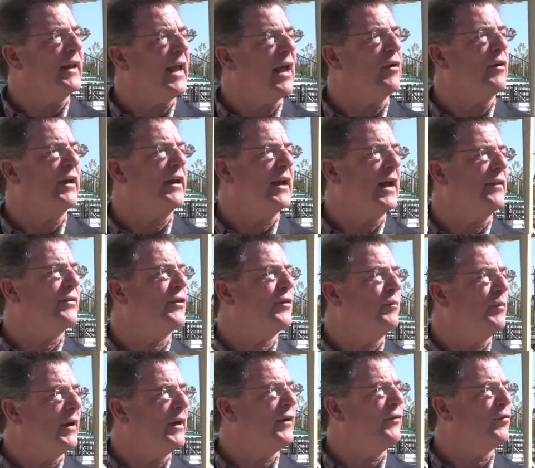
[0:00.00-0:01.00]
County got
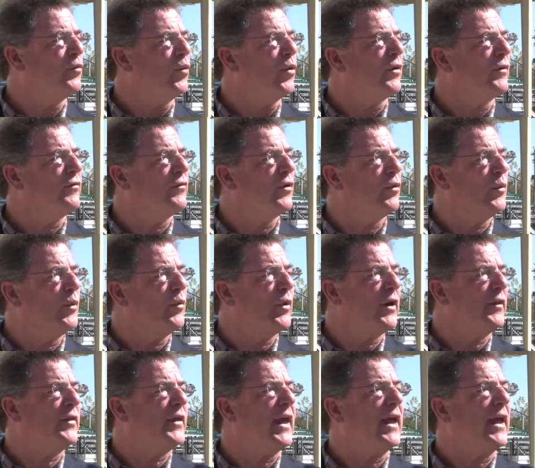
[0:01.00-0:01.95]
their money's worth. So we want to